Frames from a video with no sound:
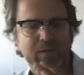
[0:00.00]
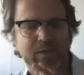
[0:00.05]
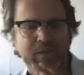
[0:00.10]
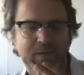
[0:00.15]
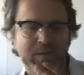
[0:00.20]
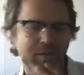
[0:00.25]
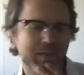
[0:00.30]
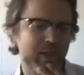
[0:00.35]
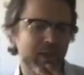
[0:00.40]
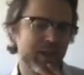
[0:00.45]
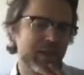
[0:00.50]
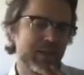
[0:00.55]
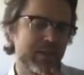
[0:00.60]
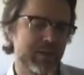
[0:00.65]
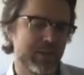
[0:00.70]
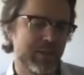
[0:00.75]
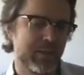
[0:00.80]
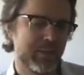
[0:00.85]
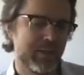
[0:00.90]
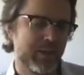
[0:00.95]
states
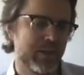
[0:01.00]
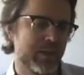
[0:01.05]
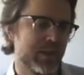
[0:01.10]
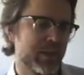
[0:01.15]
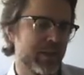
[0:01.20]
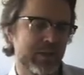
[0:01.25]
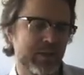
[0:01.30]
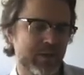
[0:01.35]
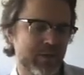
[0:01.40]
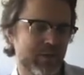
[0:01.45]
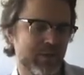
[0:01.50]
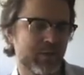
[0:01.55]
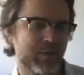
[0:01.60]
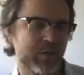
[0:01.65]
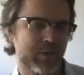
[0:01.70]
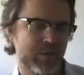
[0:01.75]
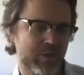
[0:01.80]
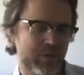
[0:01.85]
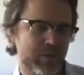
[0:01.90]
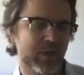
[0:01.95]
the ability to sort of
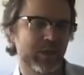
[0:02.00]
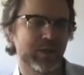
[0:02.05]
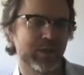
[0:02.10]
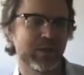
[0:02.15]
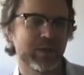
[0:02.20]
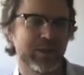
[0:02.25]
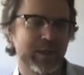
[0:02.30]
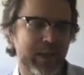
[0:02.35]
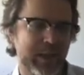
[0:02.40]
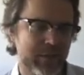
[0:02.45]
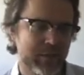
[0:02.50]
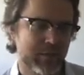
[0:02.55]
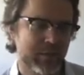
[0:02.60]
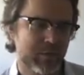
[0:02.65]
construct international